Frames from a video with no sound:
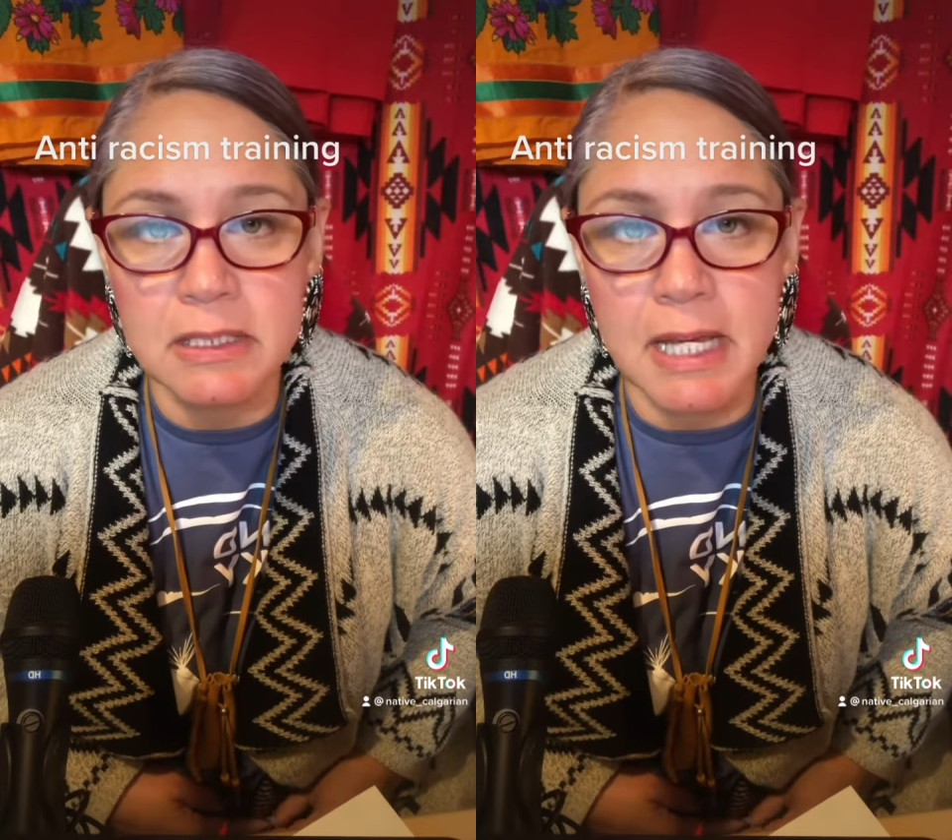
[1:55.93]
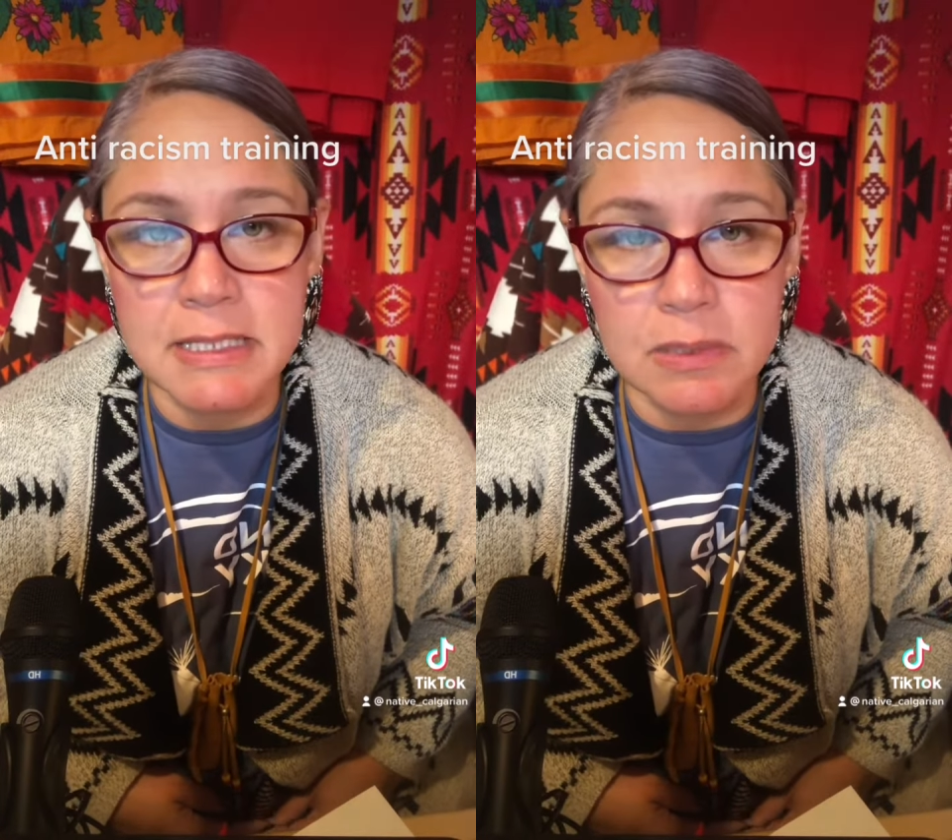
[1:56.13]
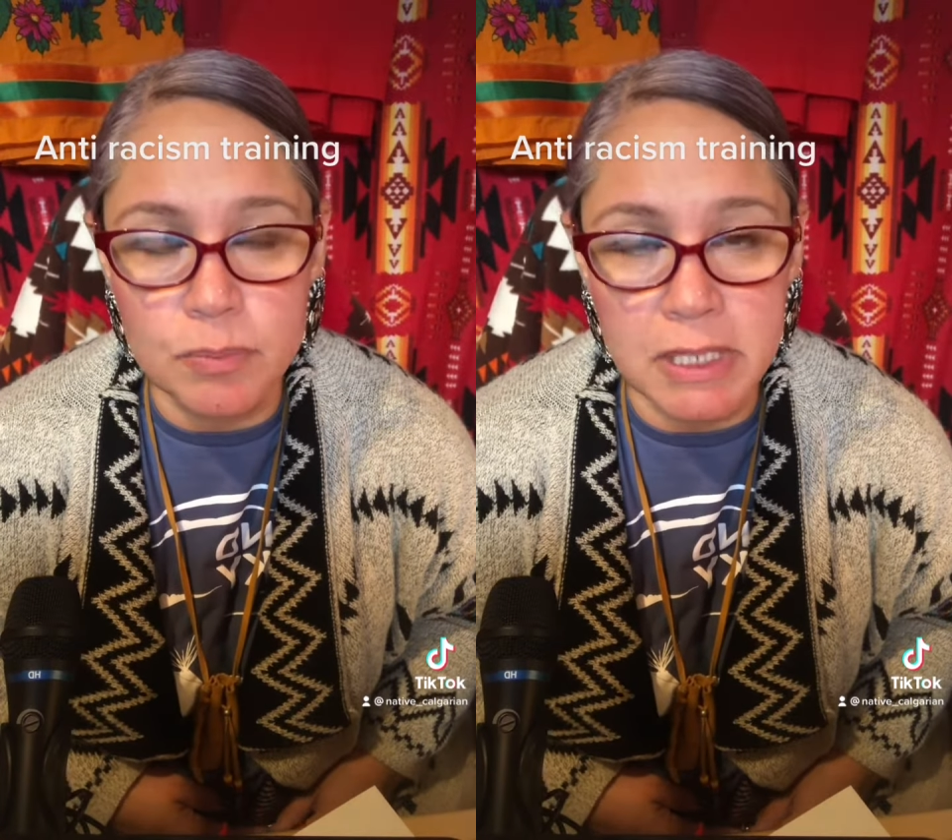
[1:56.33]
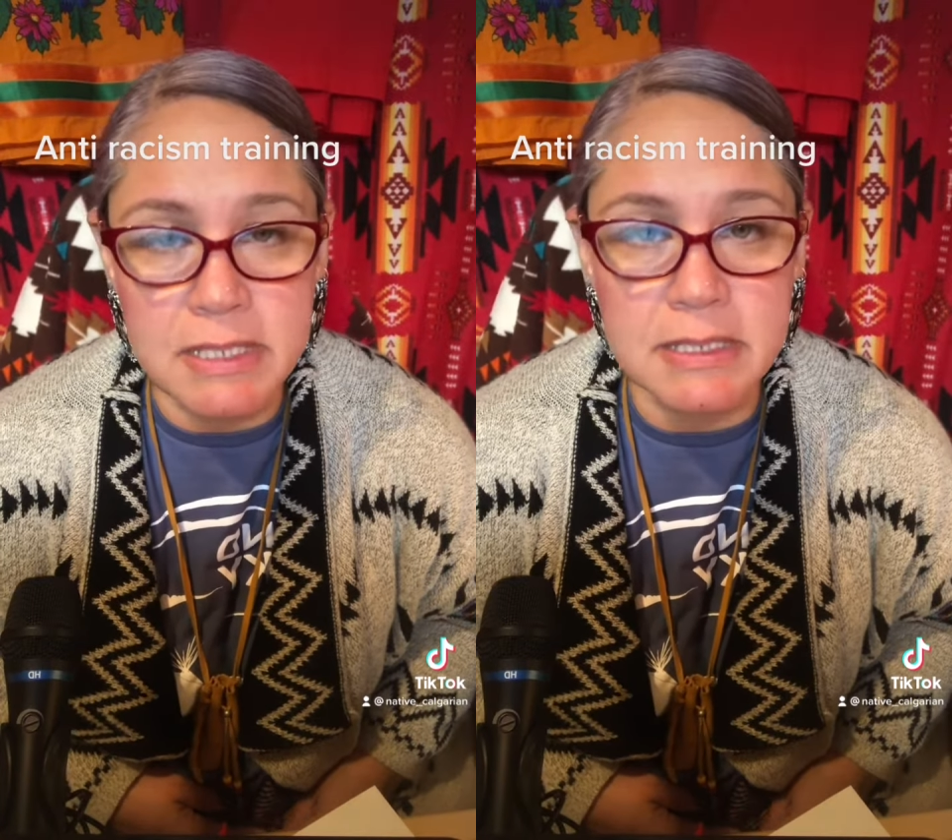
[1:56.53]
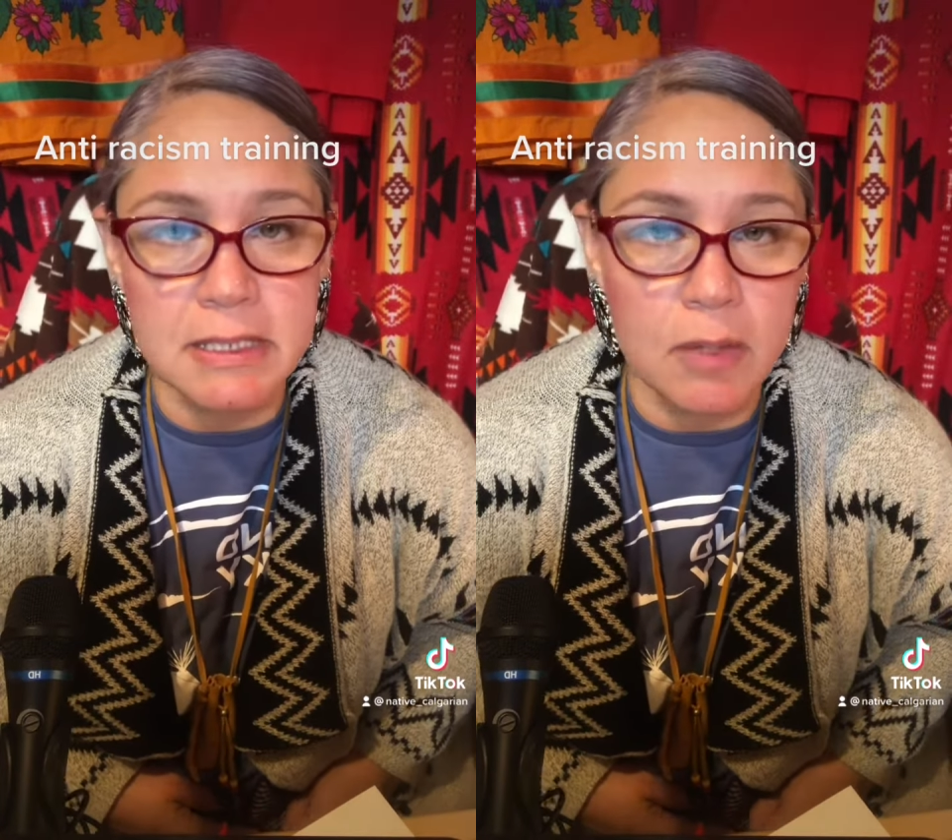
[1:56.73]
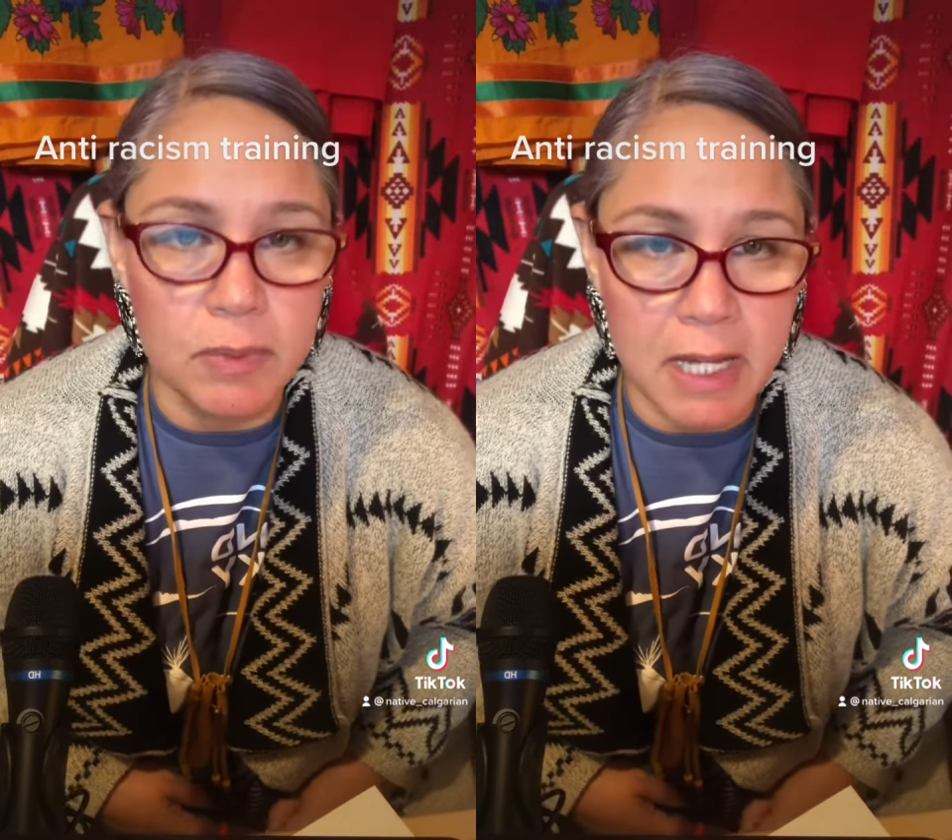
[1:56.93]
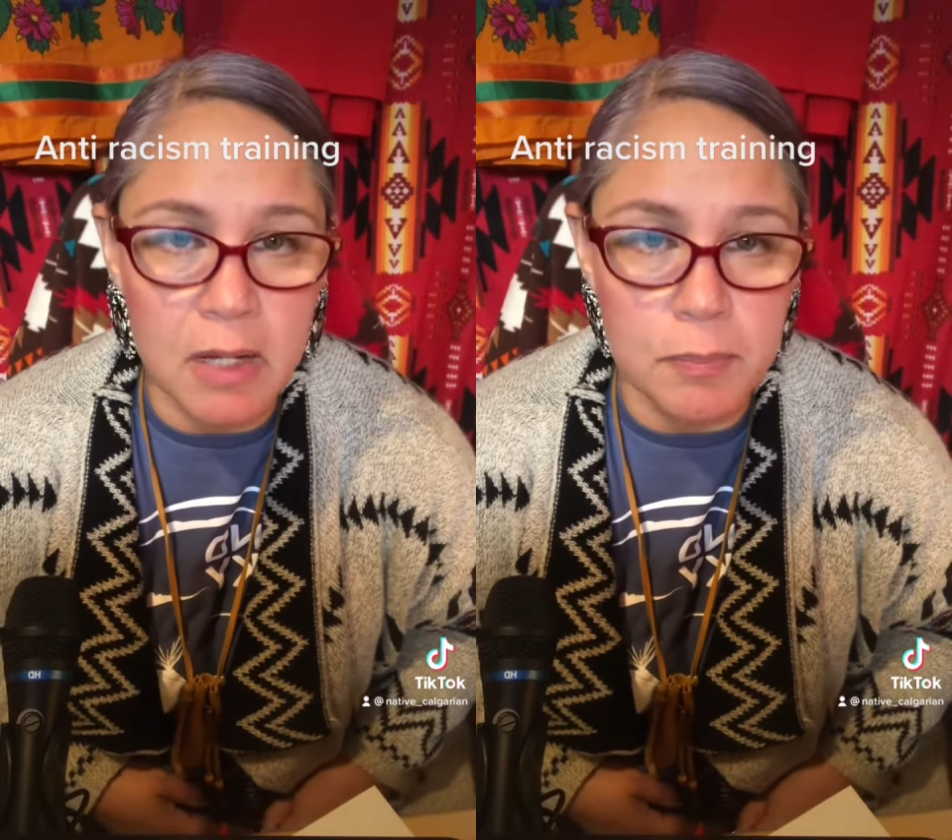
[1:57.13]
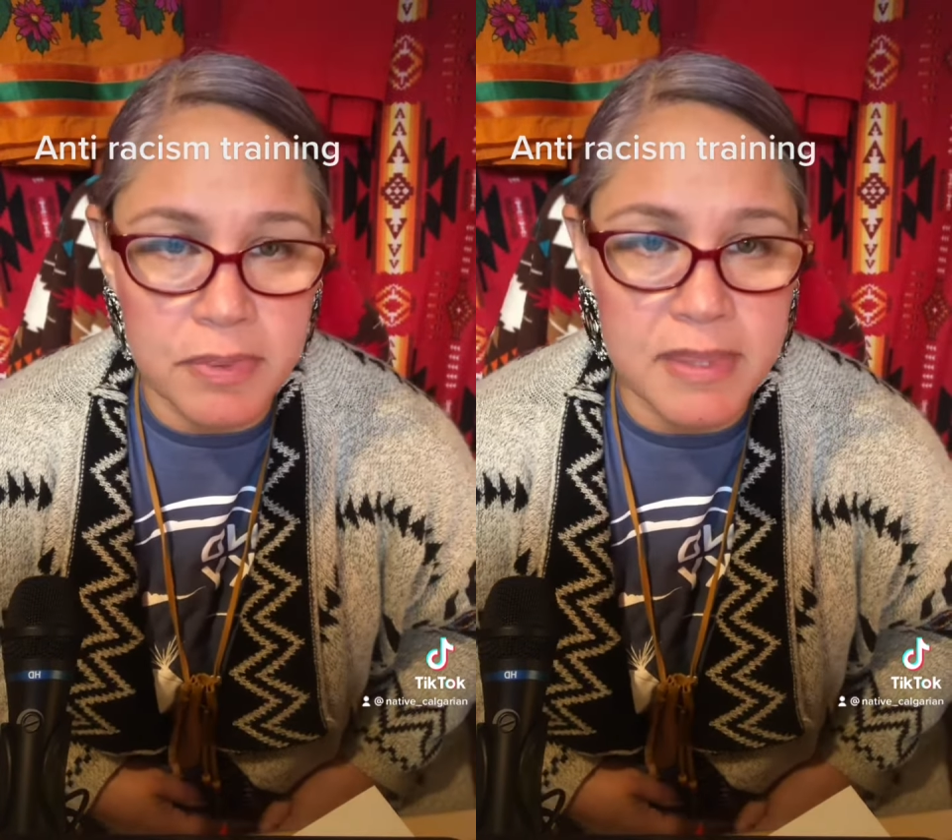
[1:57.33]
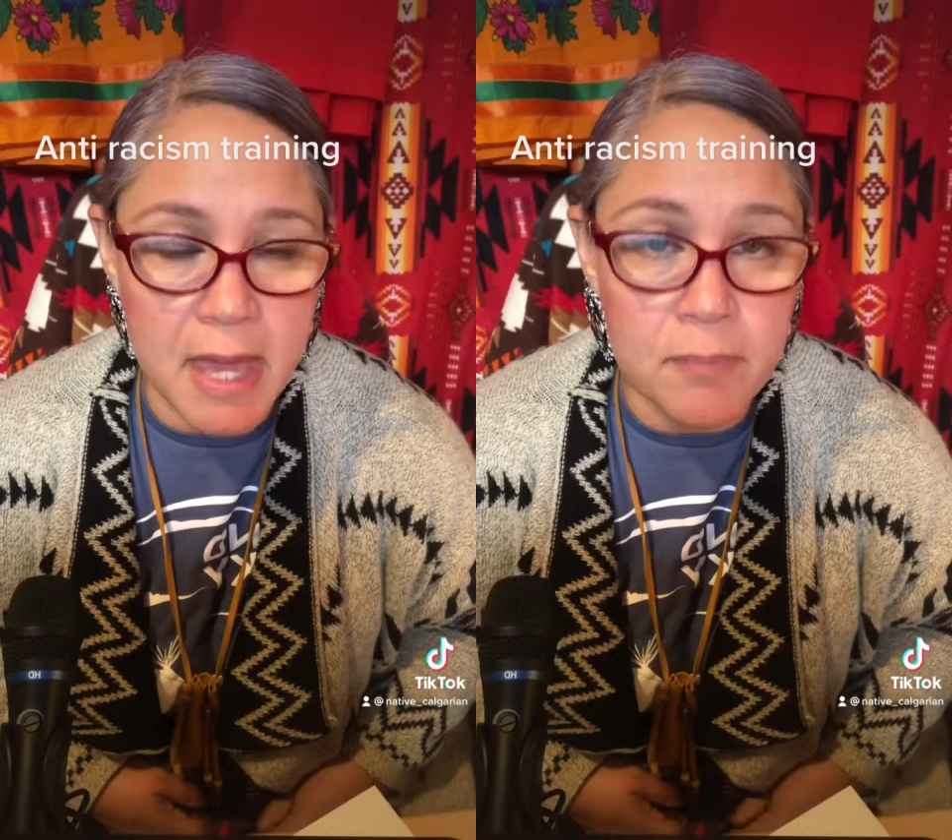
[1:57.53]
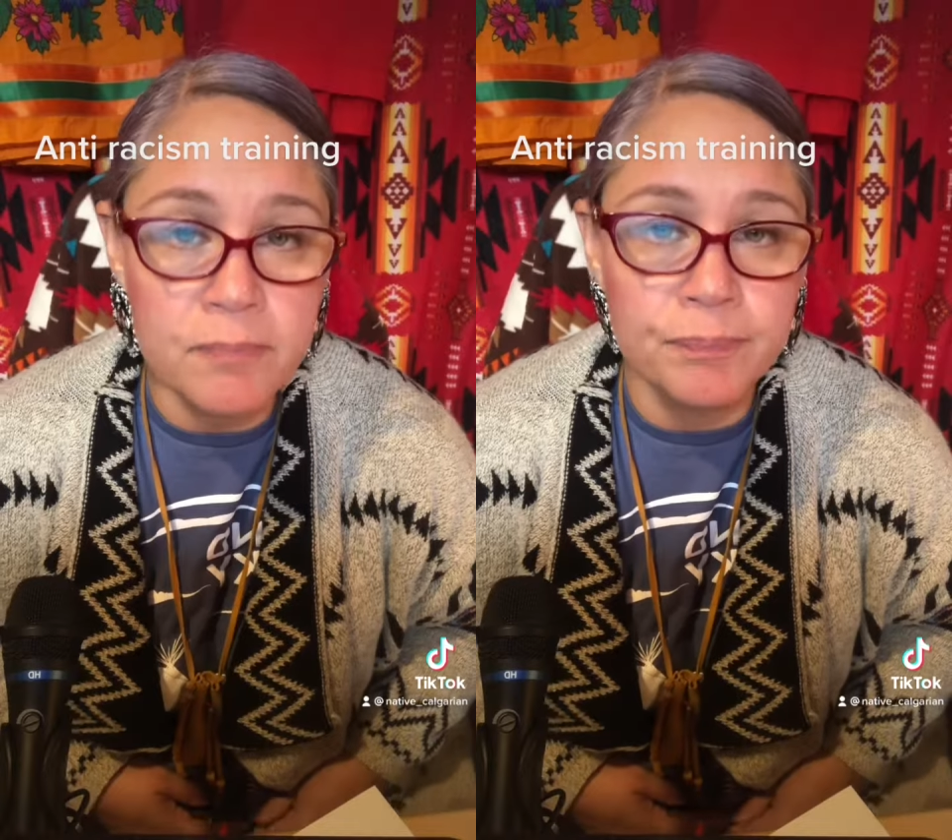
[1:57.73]
as a blessing that would help
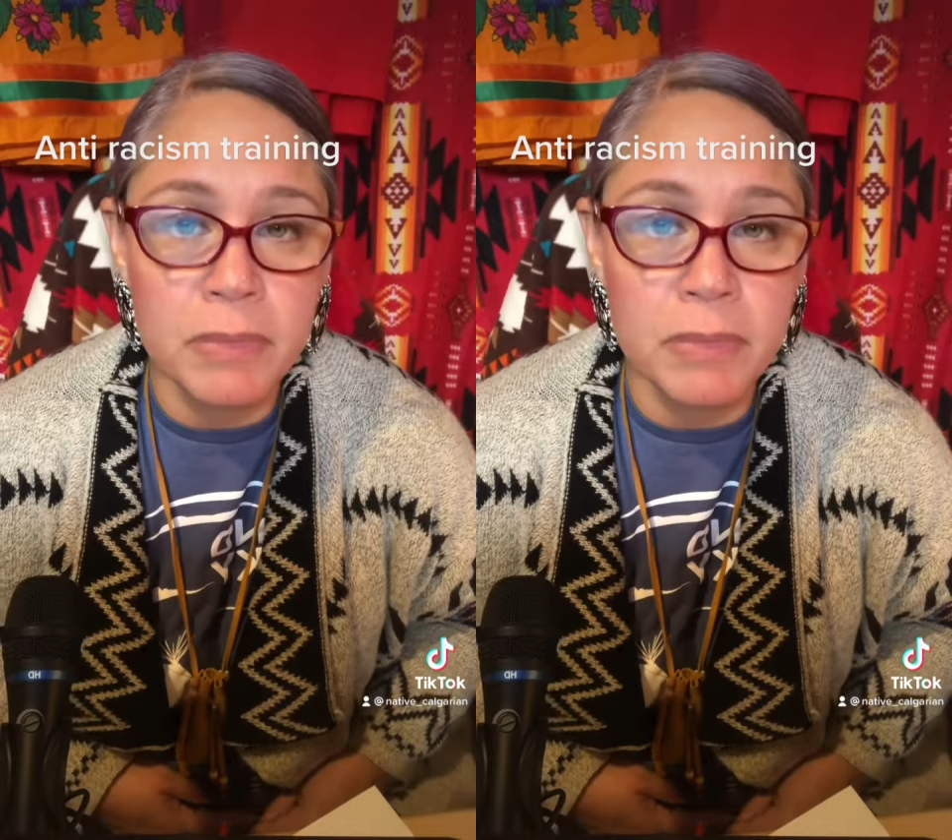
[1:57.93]
them.